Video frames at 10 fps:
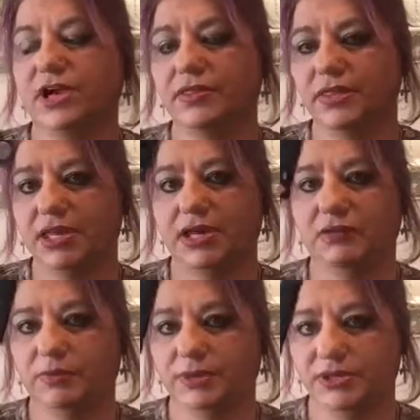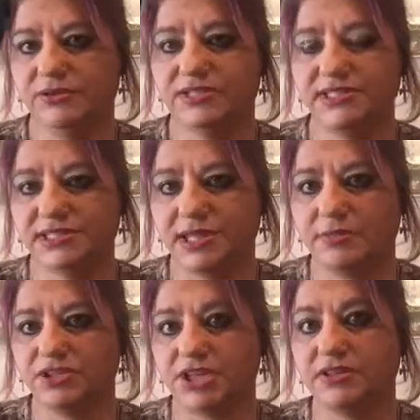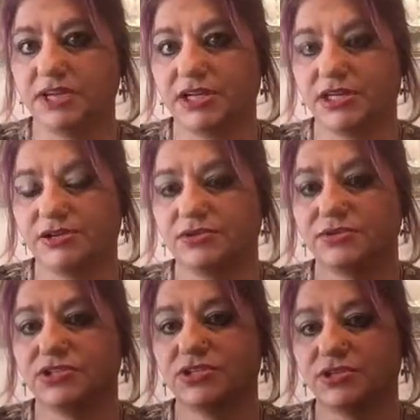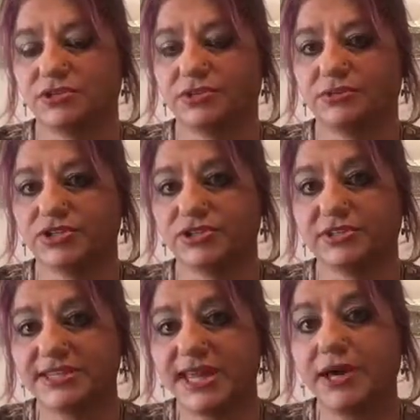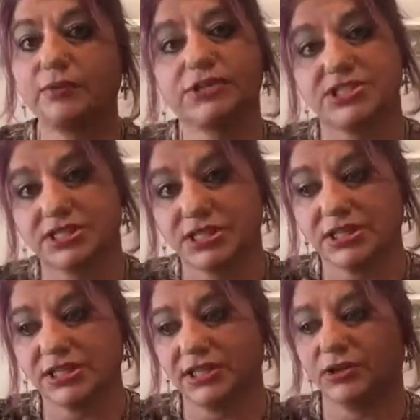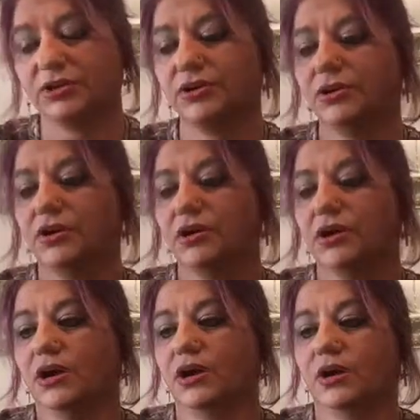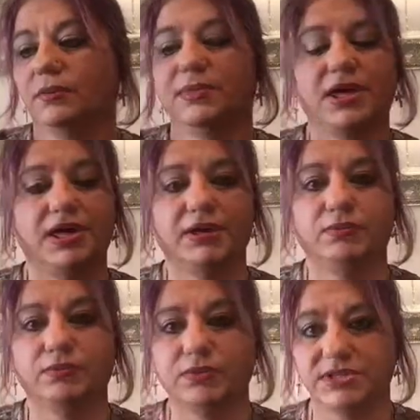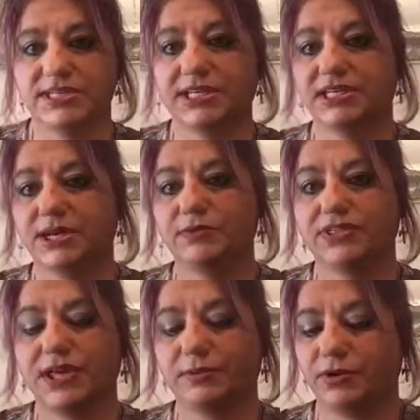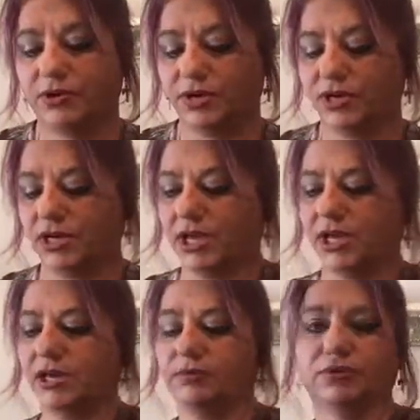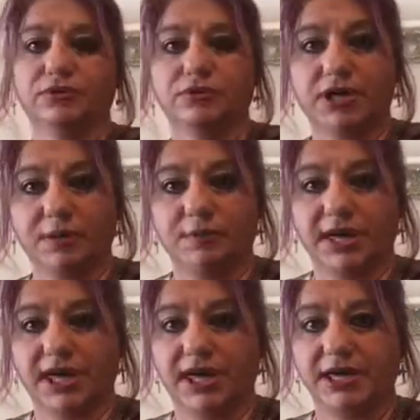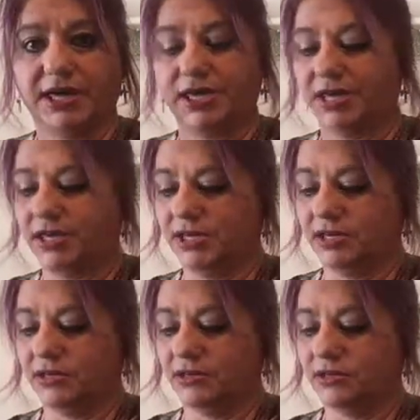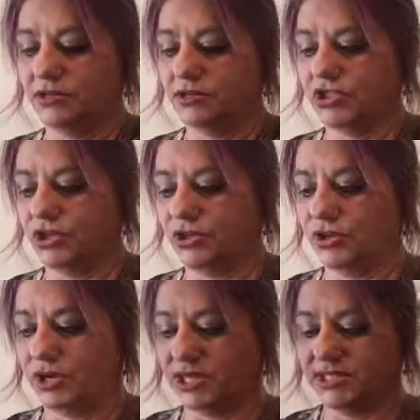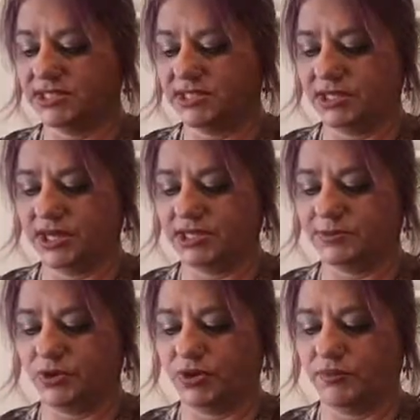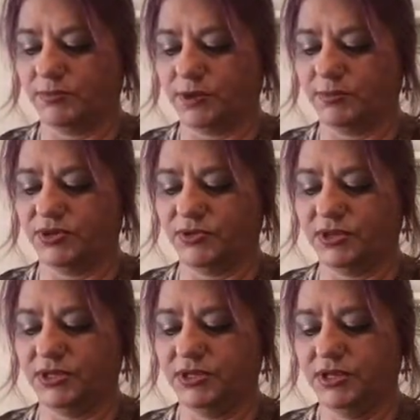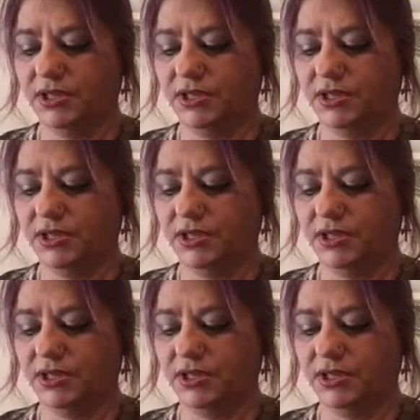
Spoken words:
and then I will be using the same gel that I used to do the original set, which is clear. And once I get done with that part, I will come back and show you guys the next part of what I'm doing.